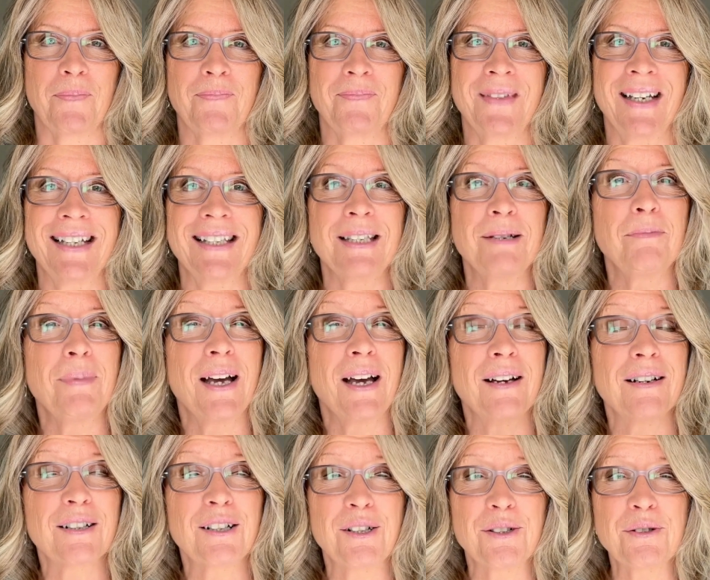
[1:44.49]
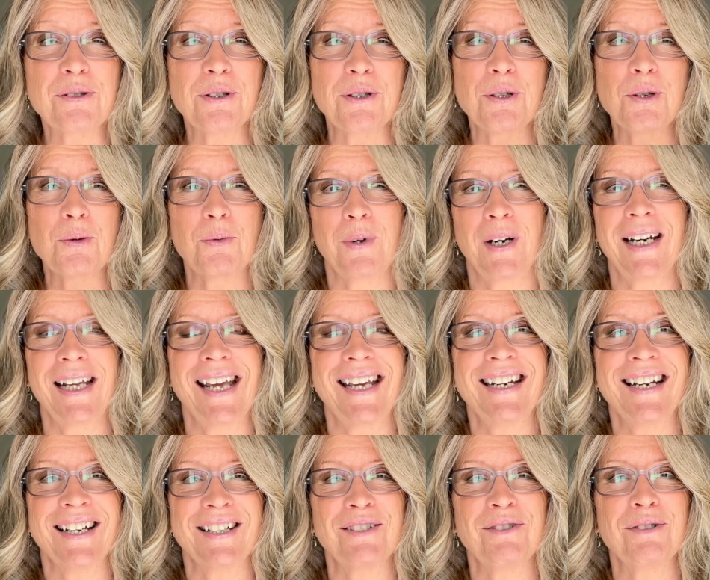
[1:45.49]
That's about close to
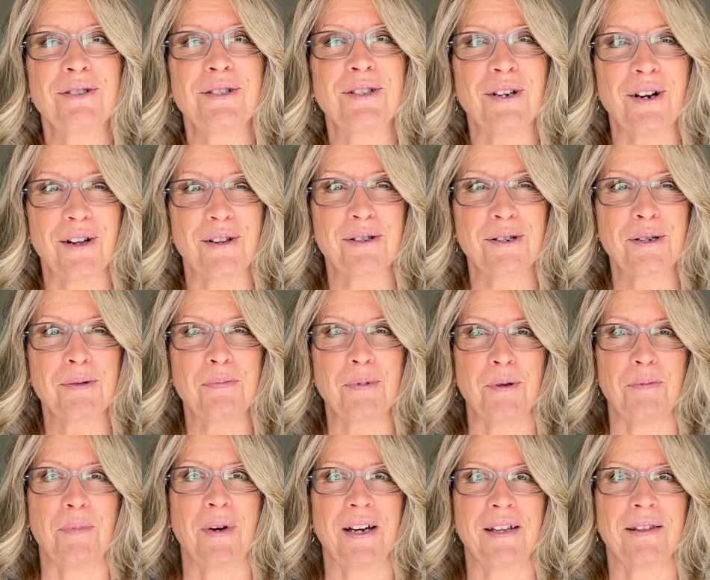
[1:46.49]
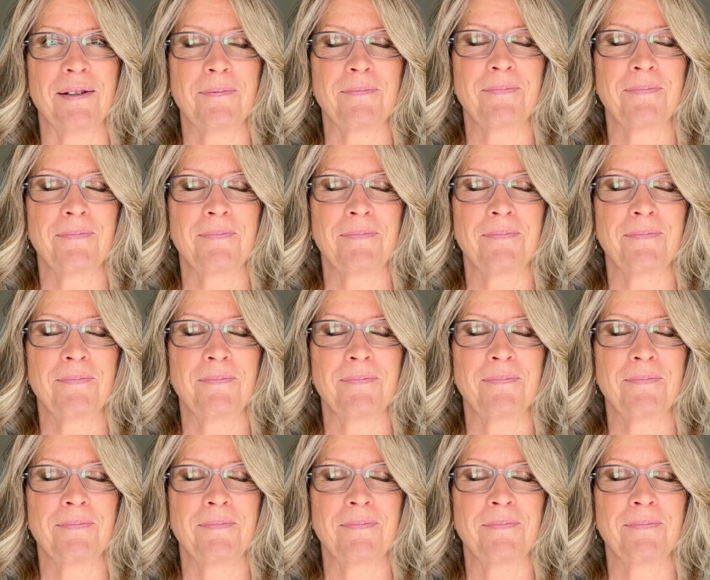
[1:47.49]
$2,800 per month.